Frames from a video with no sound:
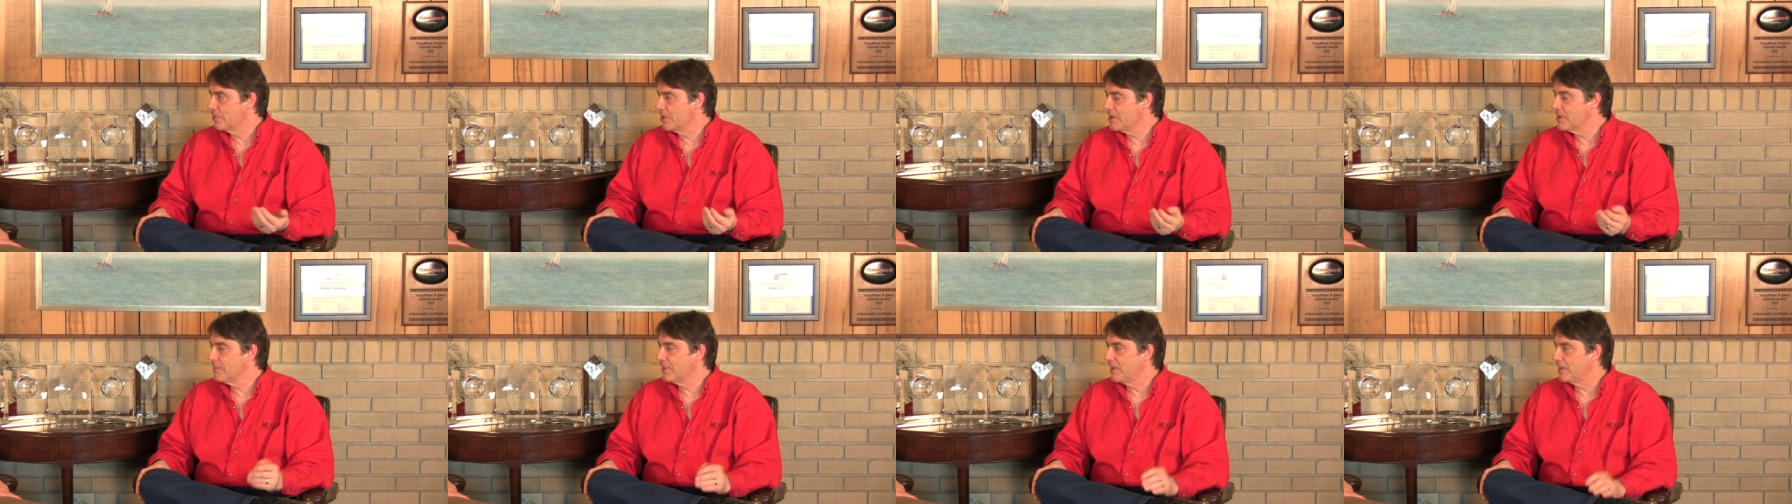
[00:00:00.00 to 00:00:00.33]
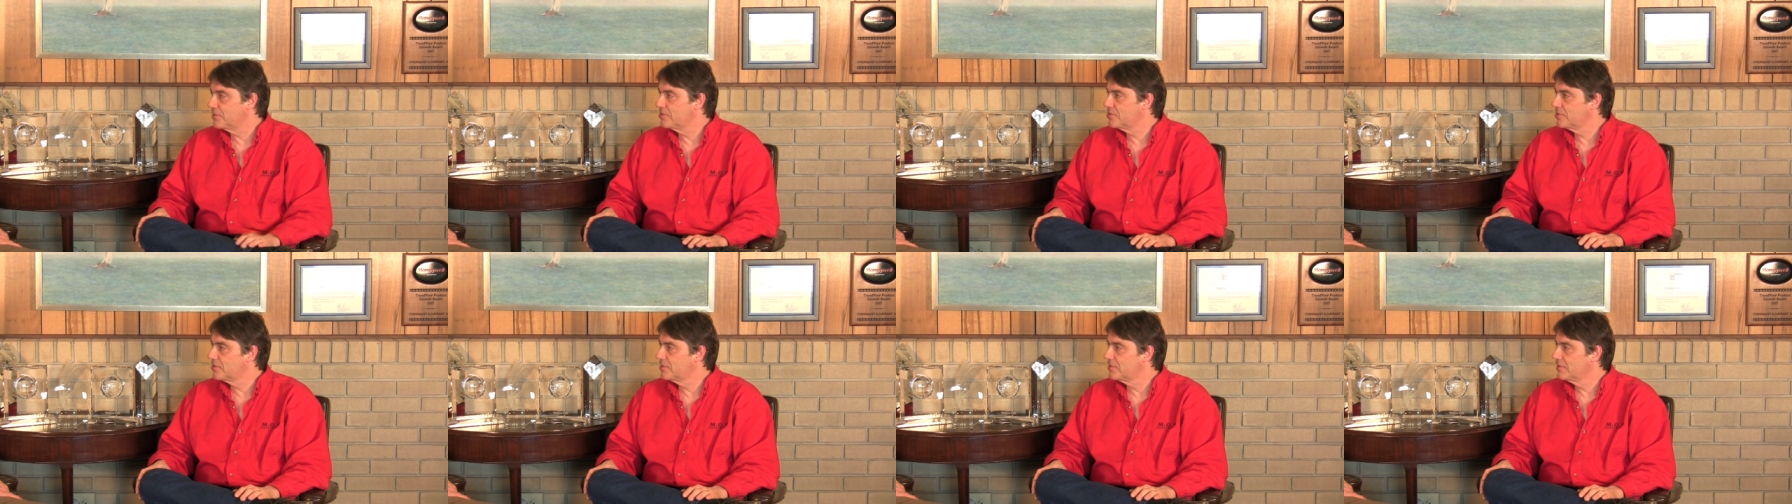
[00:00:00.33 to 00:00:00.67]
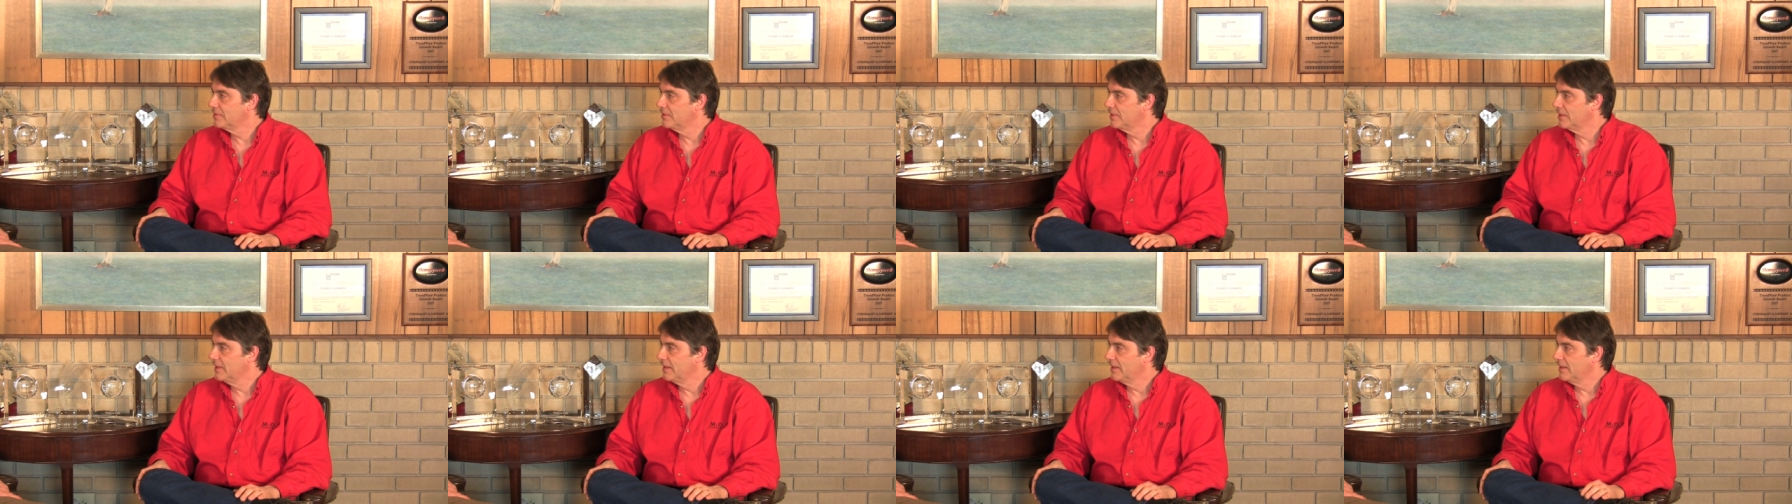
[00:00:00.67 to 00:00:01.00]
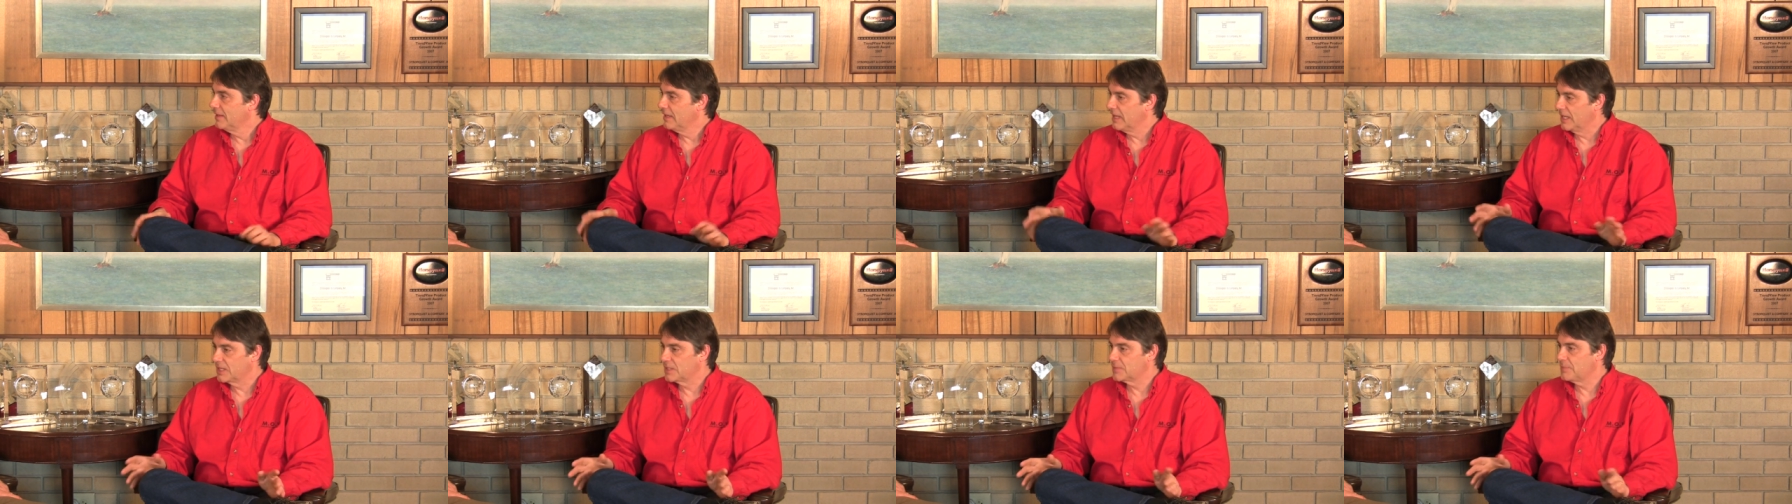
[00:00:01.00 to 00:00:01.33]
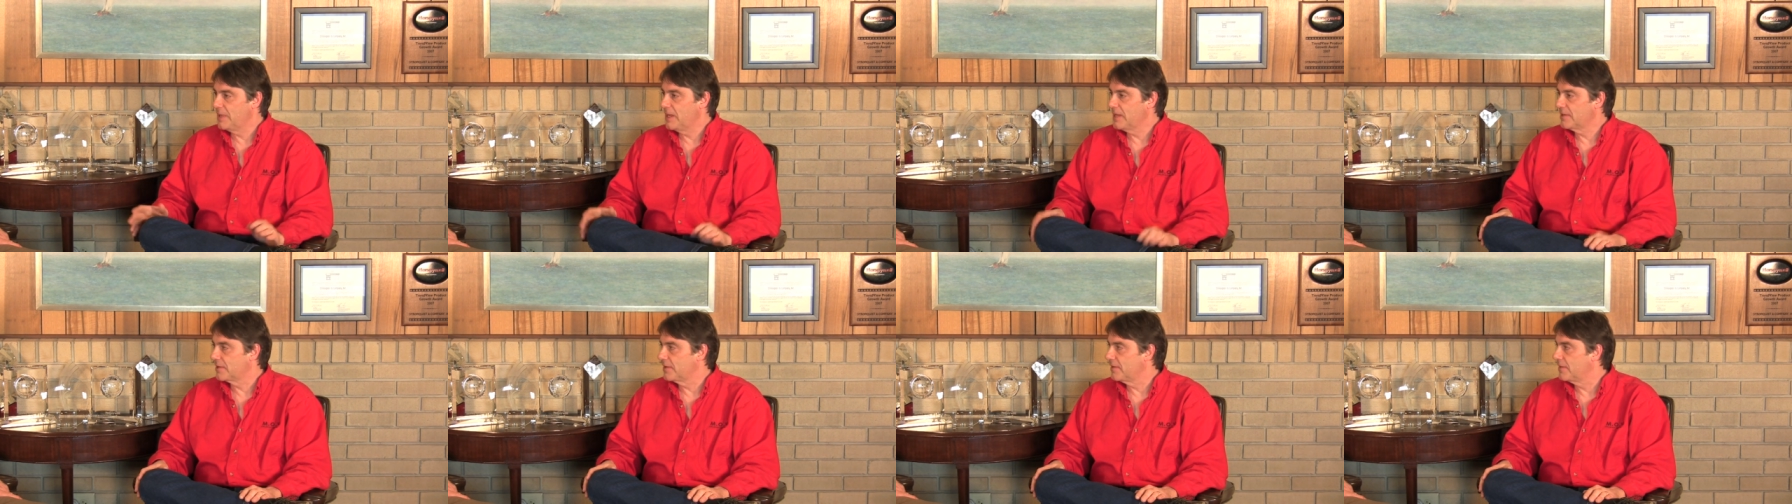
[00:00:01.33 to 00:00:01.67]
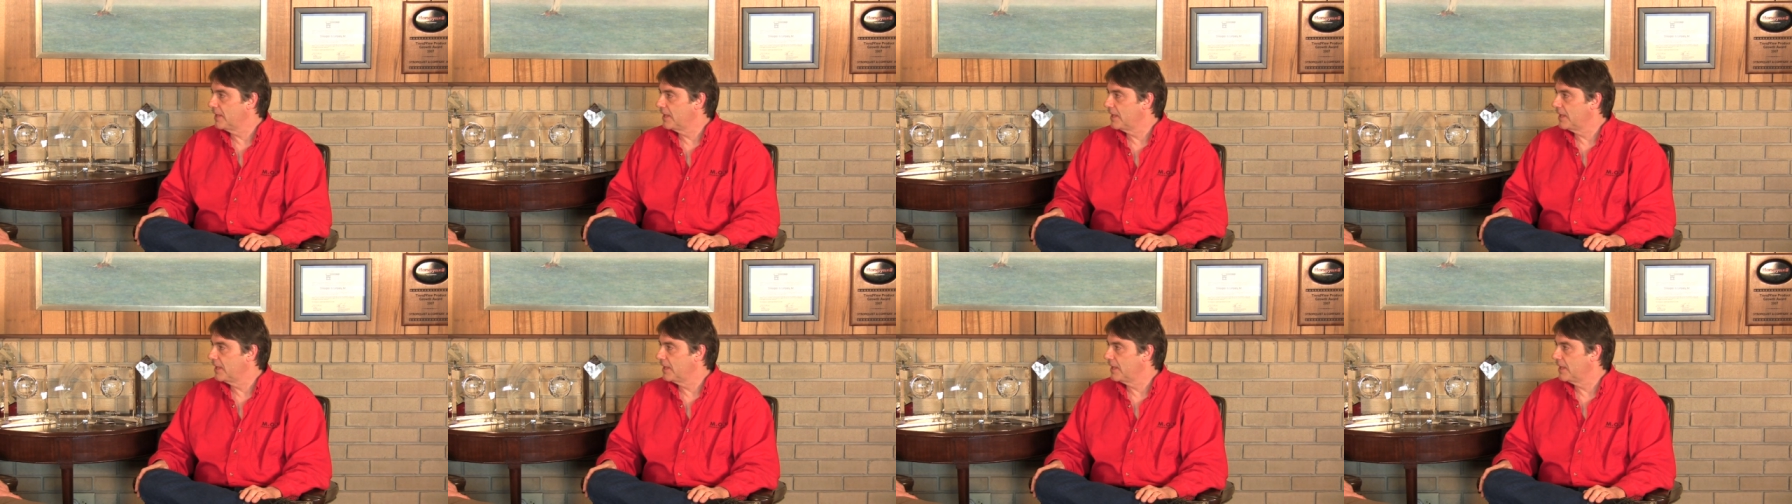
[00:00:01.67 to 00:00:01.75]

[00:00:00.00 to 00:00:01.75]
pretty much expected.